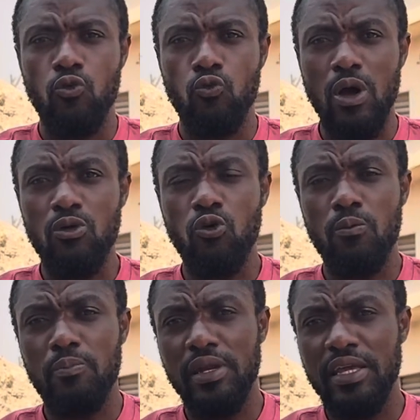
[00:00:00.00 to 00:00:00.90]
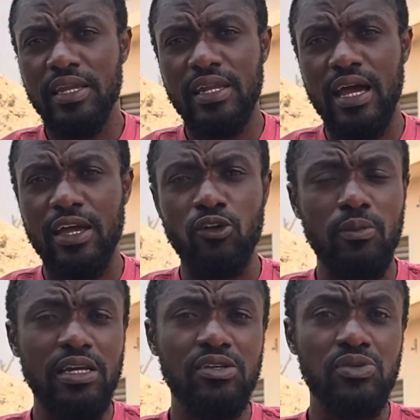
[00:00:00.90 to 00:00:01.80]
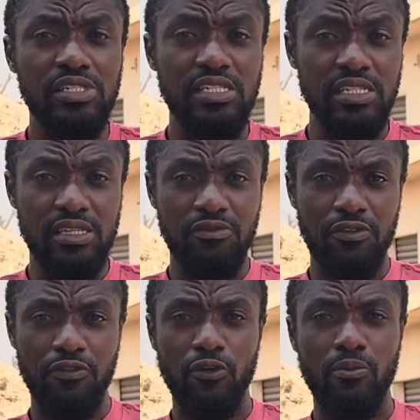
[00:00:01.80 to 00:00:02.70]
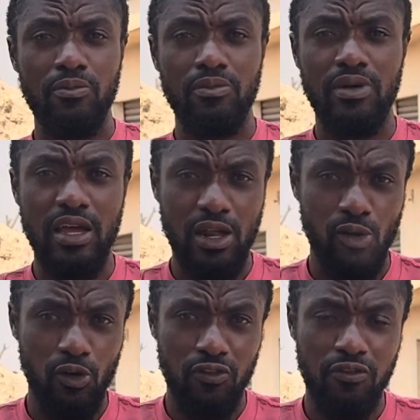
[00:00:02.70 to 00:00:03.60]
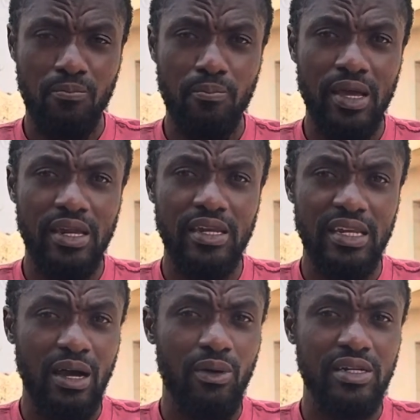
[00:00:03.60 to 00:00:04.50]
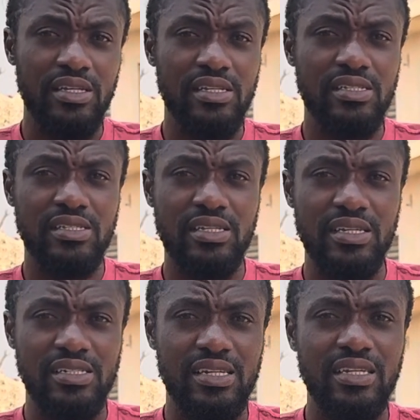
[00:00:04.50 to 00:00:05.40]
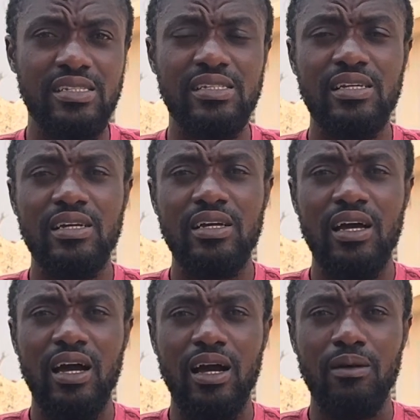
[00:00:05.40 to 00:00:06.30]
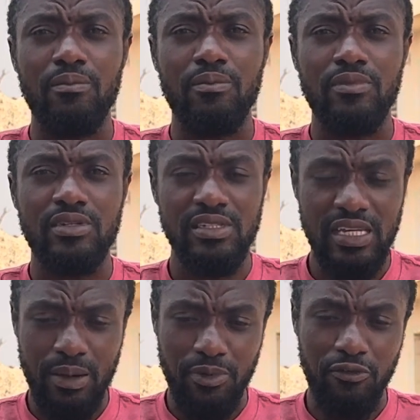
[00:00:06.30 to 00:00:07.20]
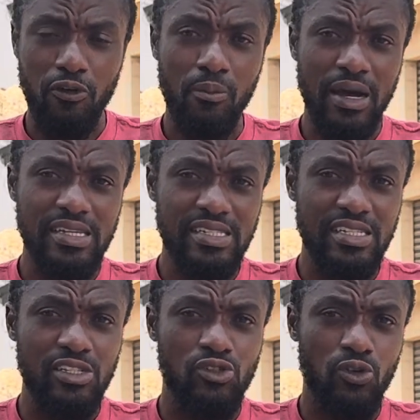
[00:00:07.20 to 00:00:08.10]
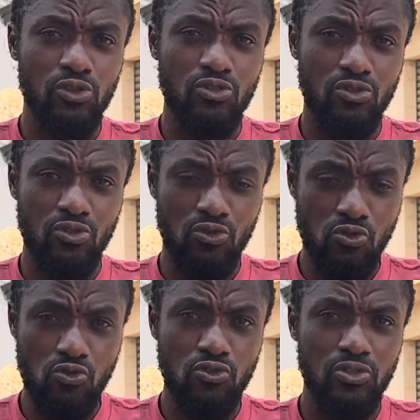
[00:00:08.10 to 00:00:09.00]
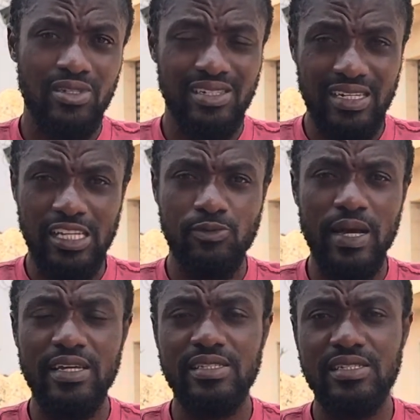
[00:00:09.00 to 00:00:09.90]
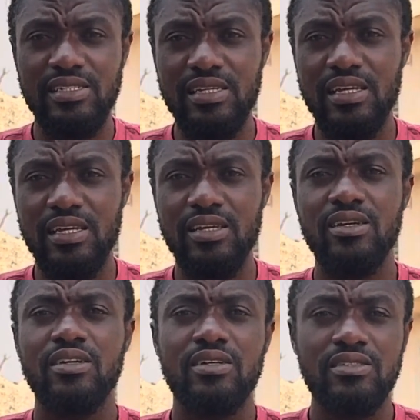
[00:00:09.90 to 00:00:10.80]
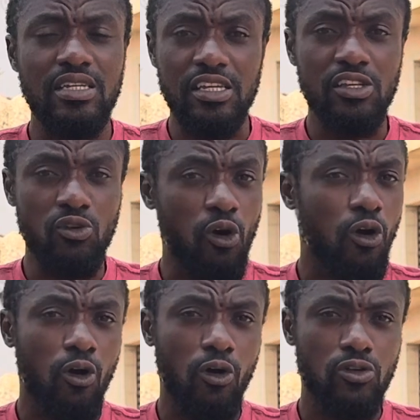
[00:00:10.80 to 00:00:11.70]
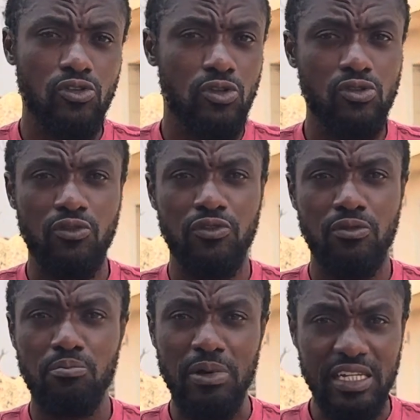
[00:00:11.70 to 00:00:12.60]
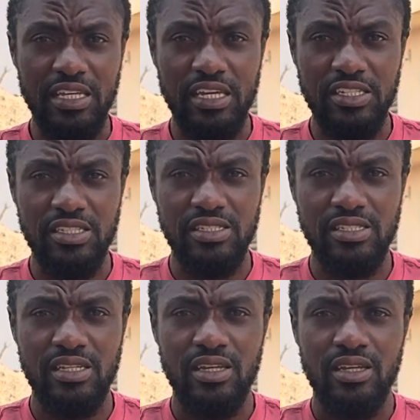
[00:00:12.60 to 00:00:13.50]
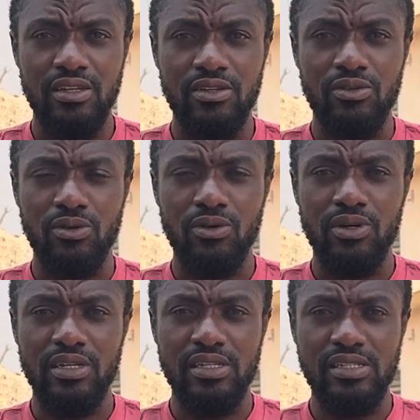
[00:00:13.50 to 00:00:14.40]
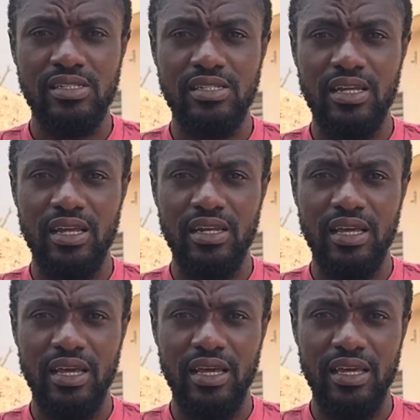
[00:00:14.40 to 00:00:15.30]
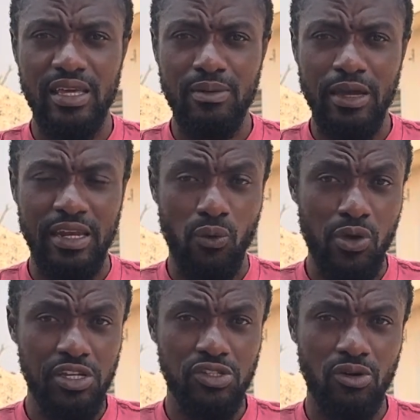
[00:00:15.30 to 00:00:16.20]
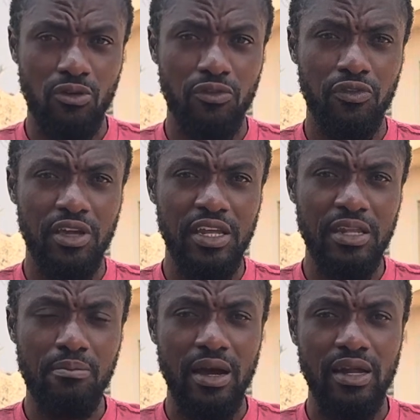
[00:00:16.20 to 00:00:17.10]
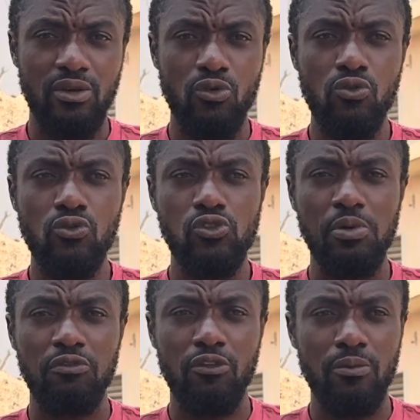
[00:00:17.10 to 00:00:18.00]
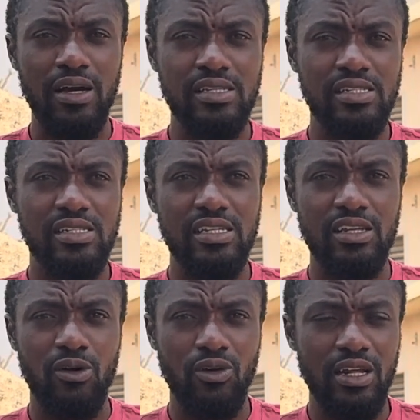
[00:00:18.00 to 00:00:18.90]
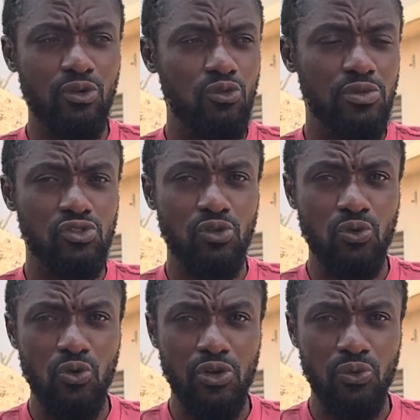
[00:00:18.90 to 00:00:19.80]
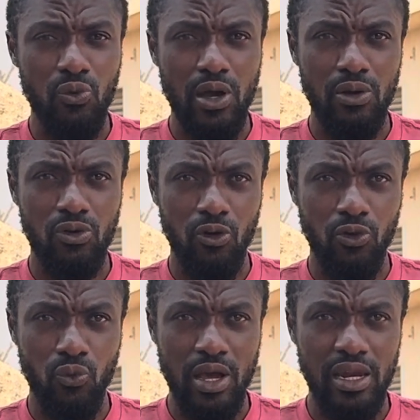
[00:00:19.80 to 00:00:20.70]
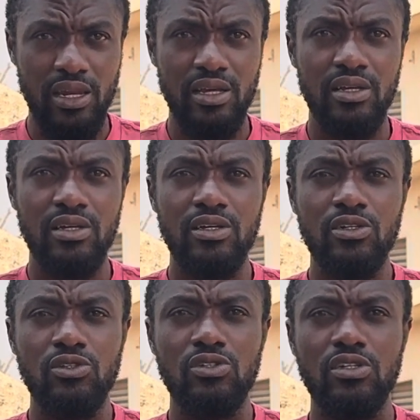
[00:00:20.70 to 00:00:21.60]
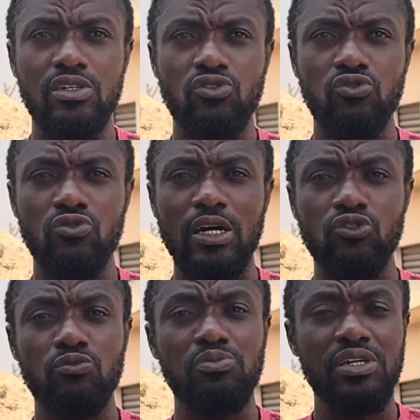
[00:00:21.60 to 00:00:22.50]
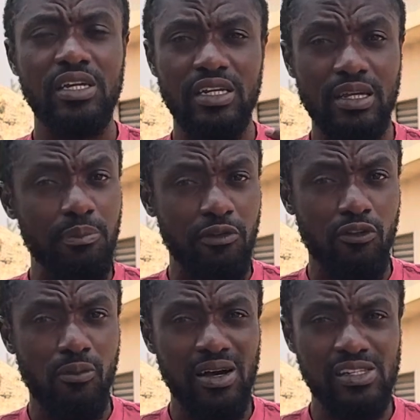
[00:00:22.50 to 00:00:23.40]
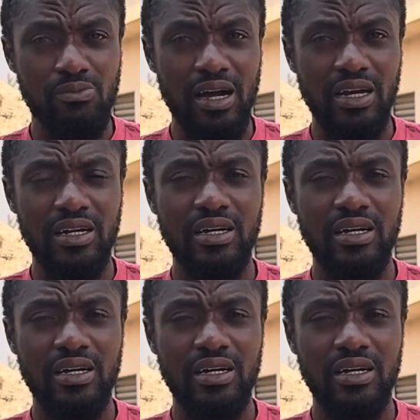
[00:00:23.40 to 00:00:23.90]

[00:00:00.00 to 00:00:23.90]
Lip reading: one complaint I normally receive from a lot of men nowadays is that their performance is not good despite they taking all sorts of medications. You know, it is the aim and a wish of any man whose performance in the other room is not going on well to bring the performance back